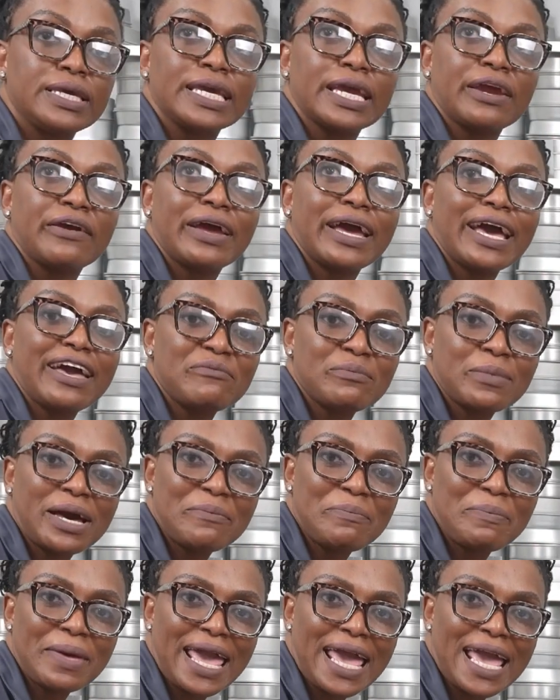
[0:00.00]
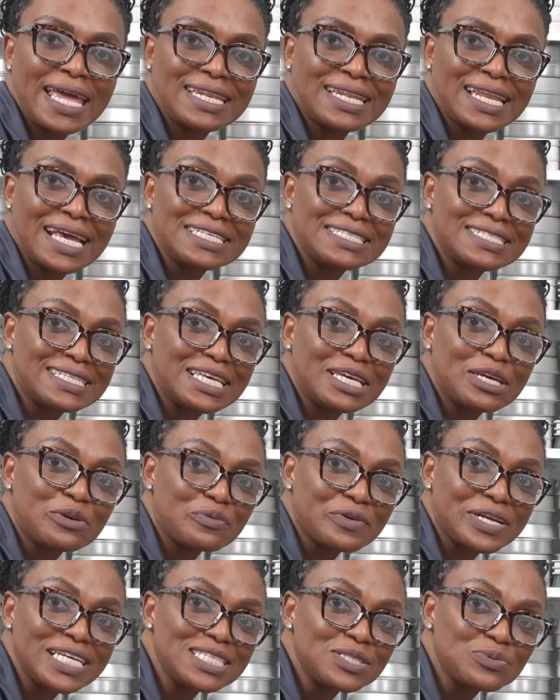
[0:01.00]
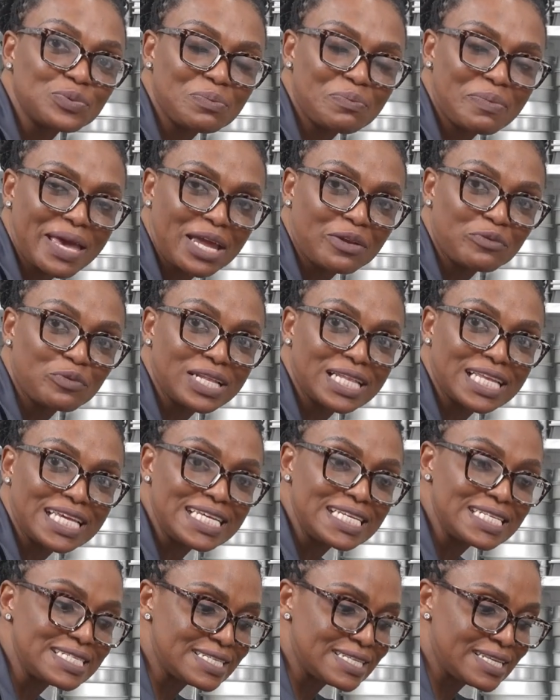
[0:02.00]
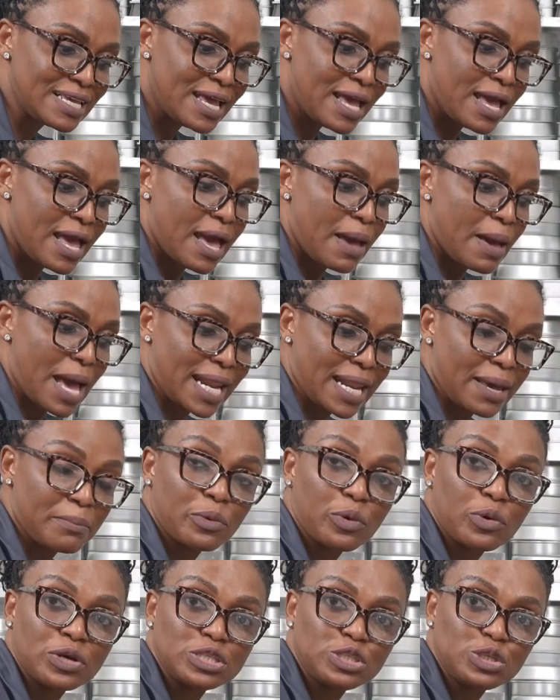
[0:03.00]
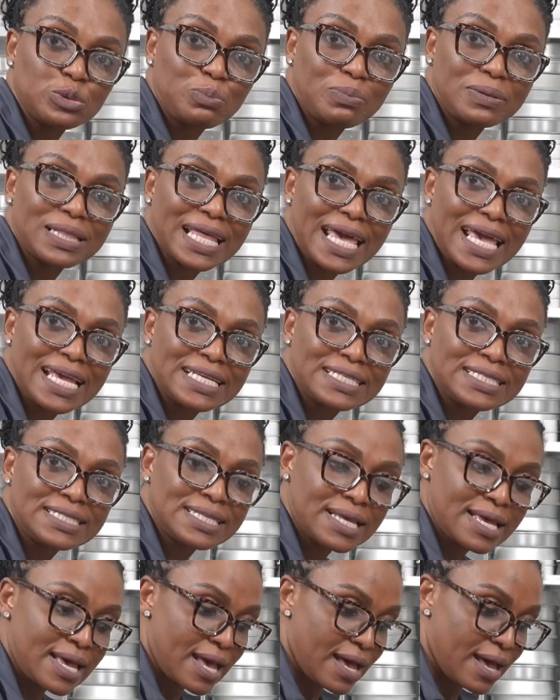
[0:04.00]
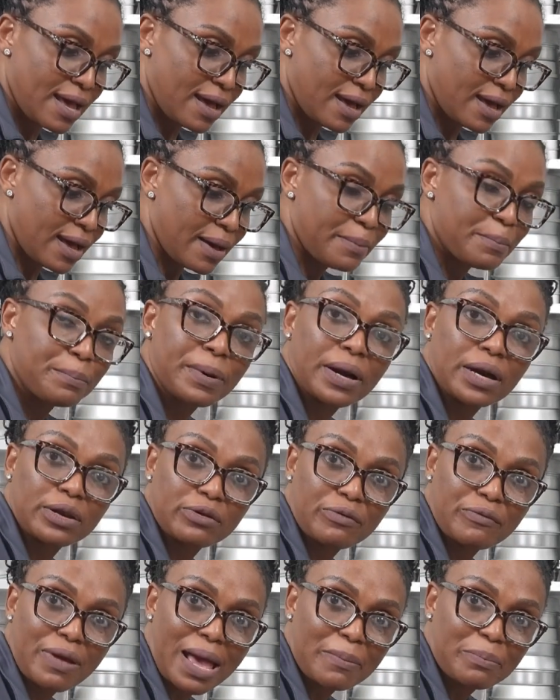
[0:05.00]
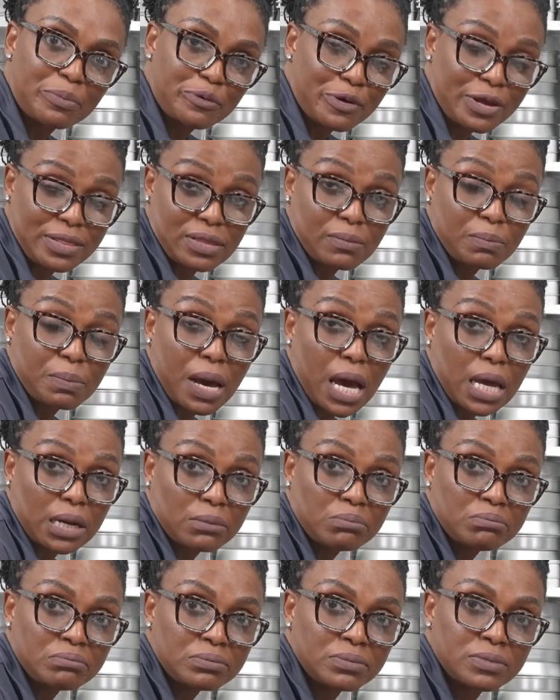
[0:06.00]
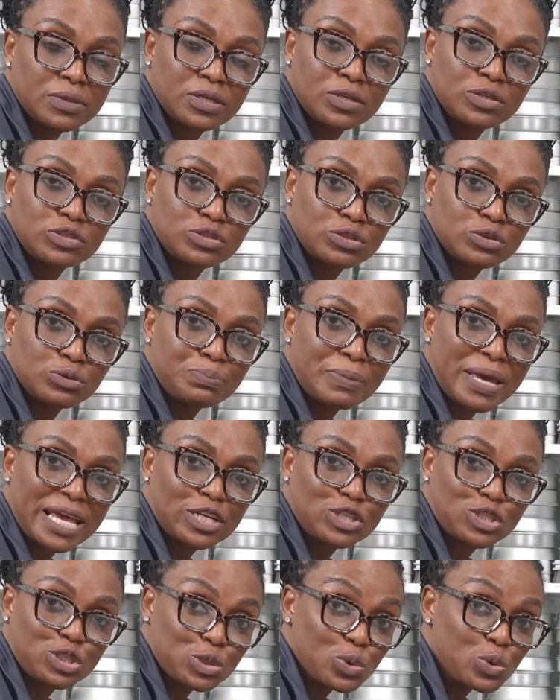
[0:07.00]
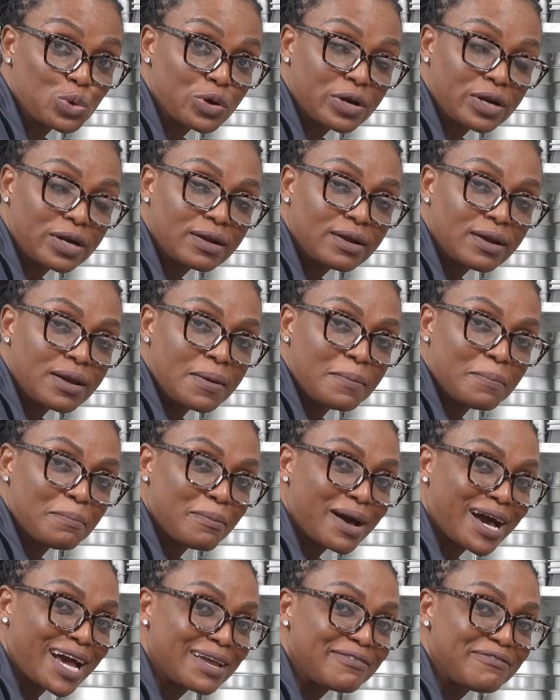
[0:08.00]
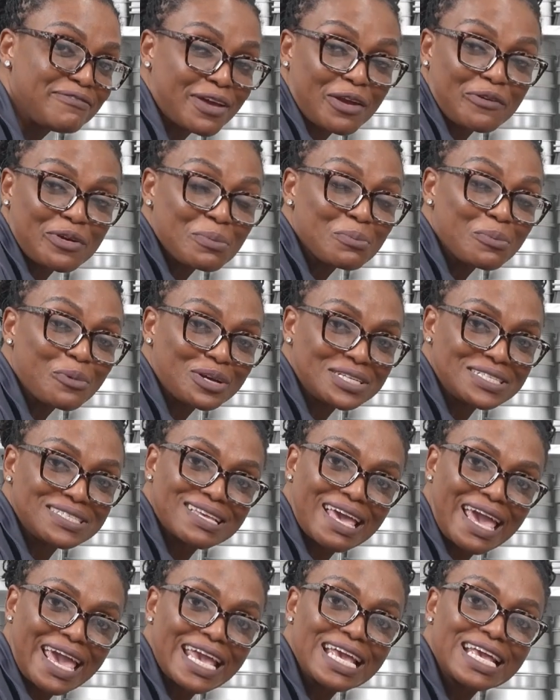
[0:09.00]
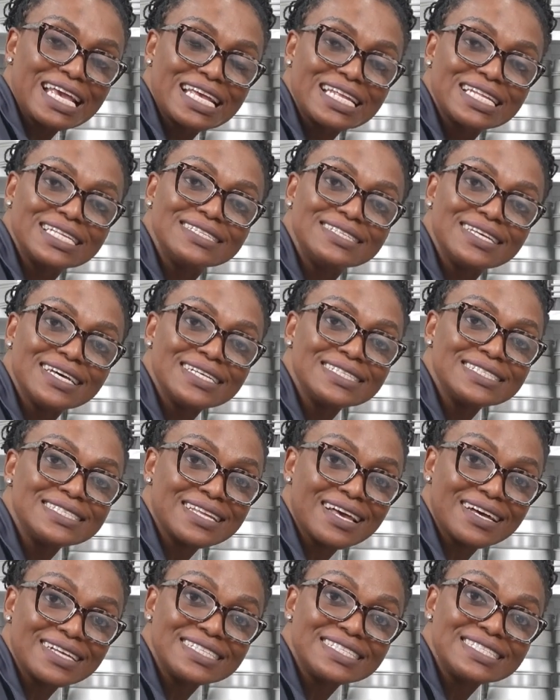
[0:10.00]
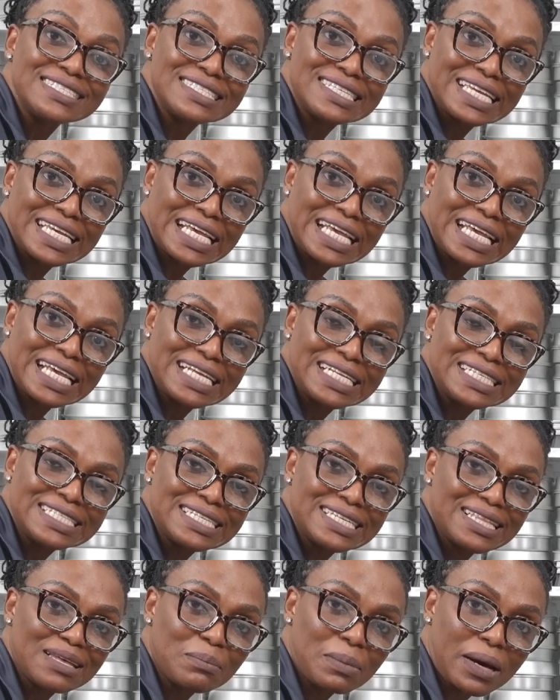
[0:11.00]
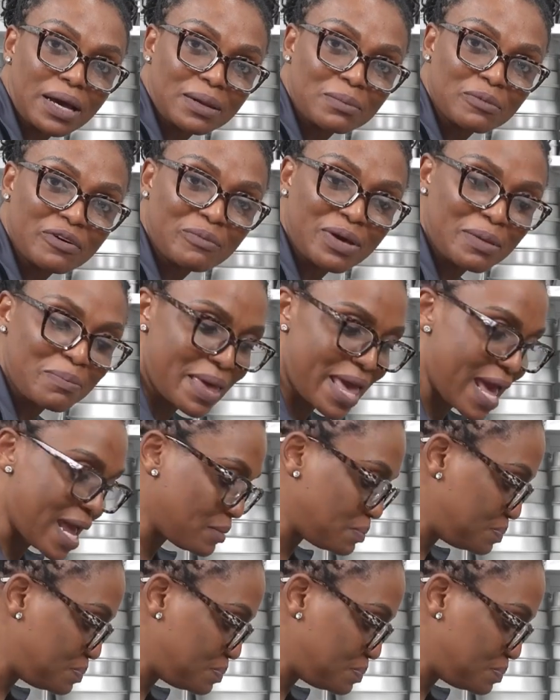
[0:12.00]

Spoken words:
Here I have my pan nicely greased with pan release, and I'm going to place a butter wrapper at the bottom to make sure my very moist cake does not stick to the bottom of my pan.